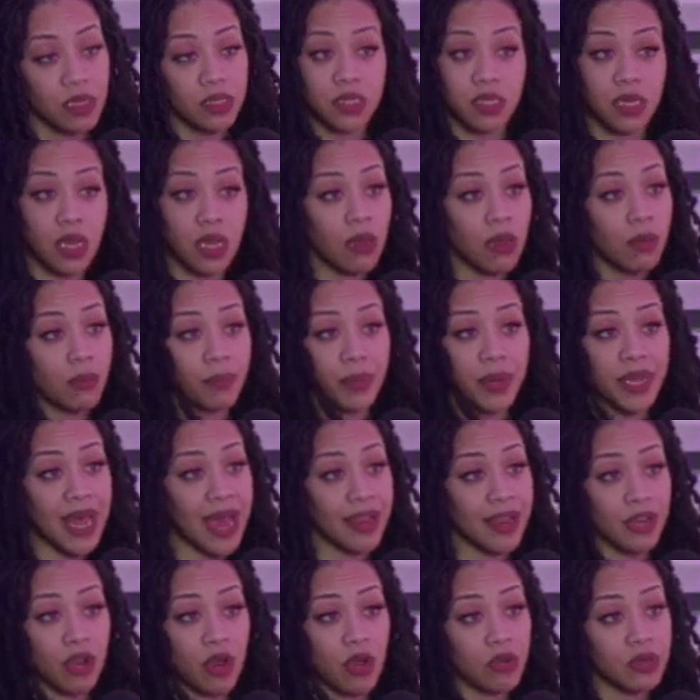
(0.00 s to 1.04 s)
Some, but I
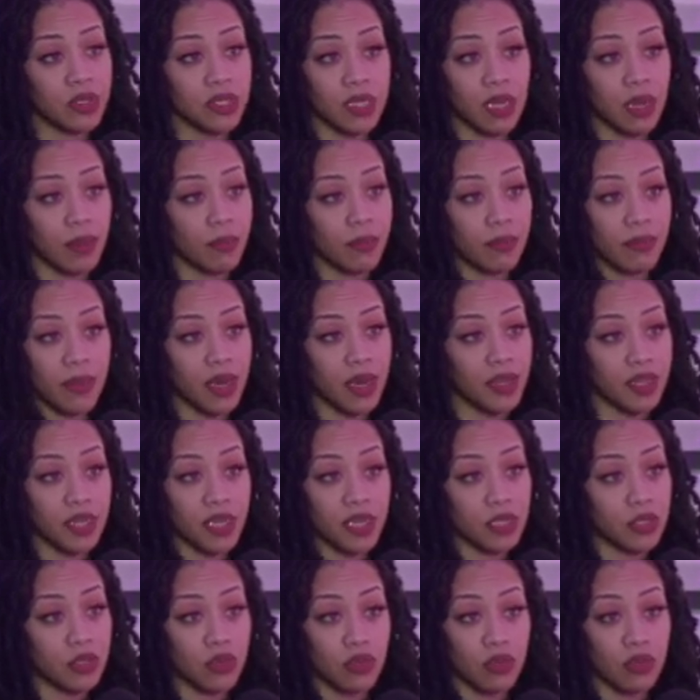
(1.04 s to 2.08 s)
know some
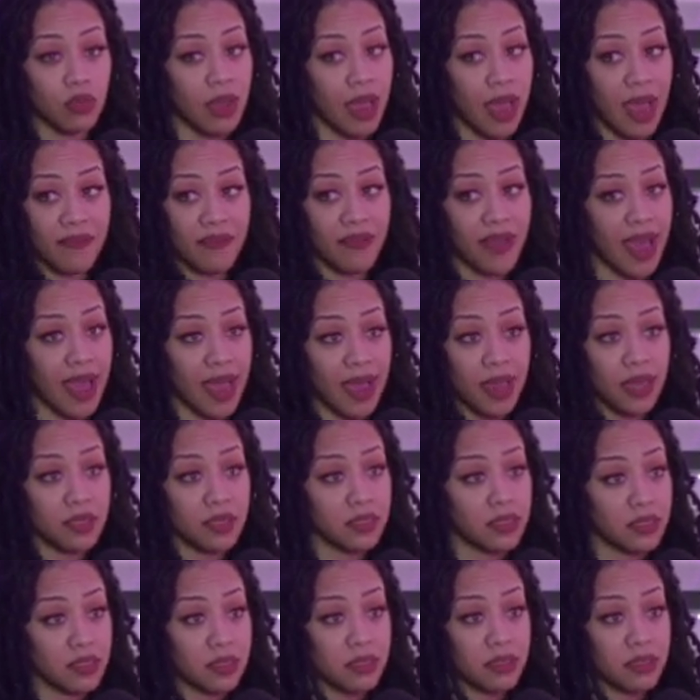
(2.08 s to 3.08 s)
mothers who have had